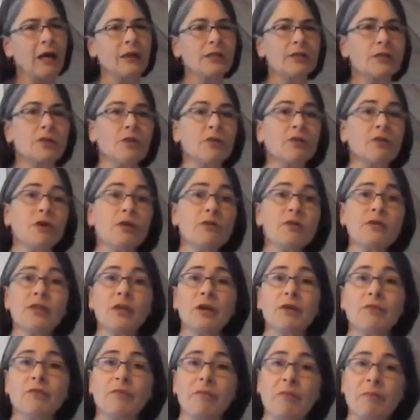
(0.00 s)
So those
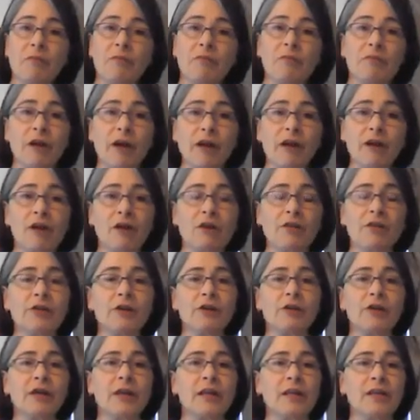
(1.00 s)
are from fun
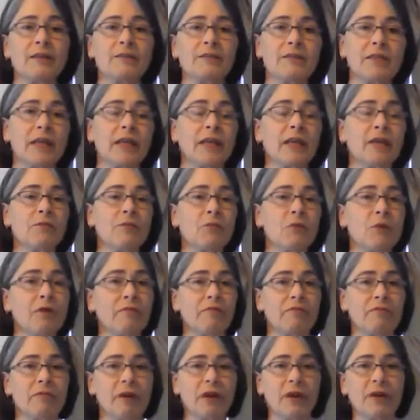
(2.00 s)
alternatives that give you a
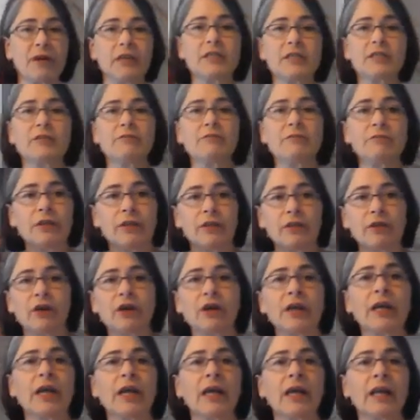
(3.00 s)
very different
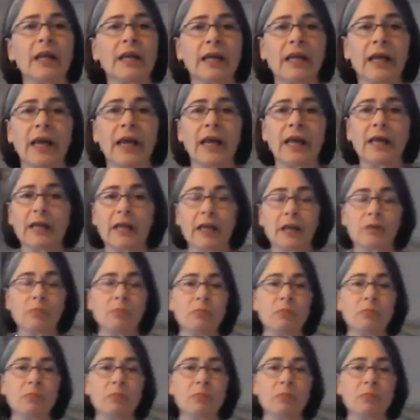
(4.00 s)
look, and again can